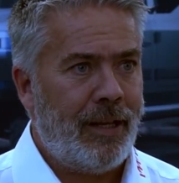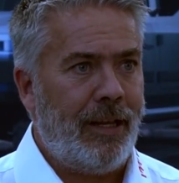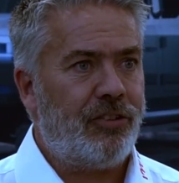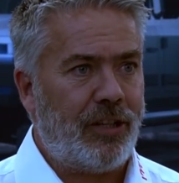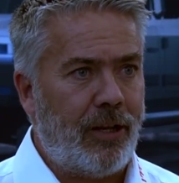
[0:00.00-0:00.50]

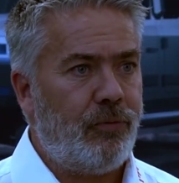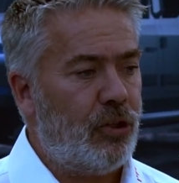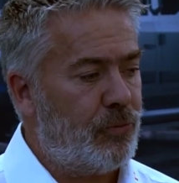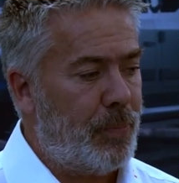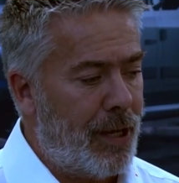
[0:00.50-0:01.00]
Instead of
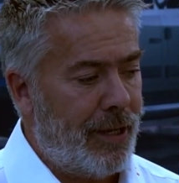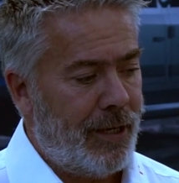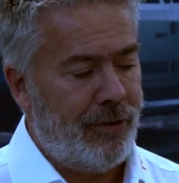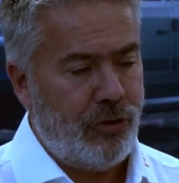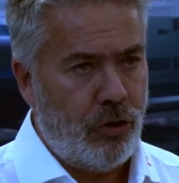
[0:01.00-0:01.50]
just
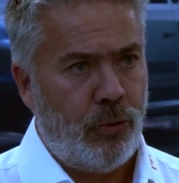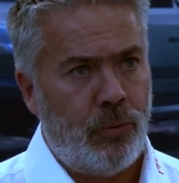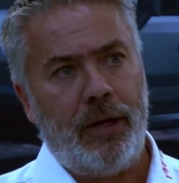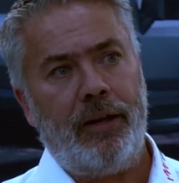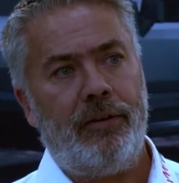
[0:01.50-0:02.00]
buying
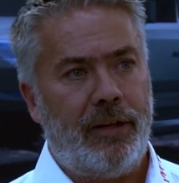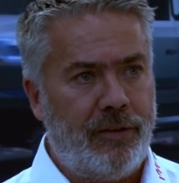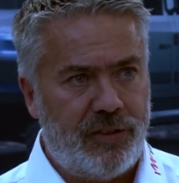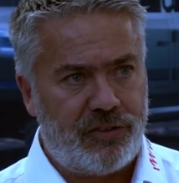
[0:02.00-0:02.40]
new and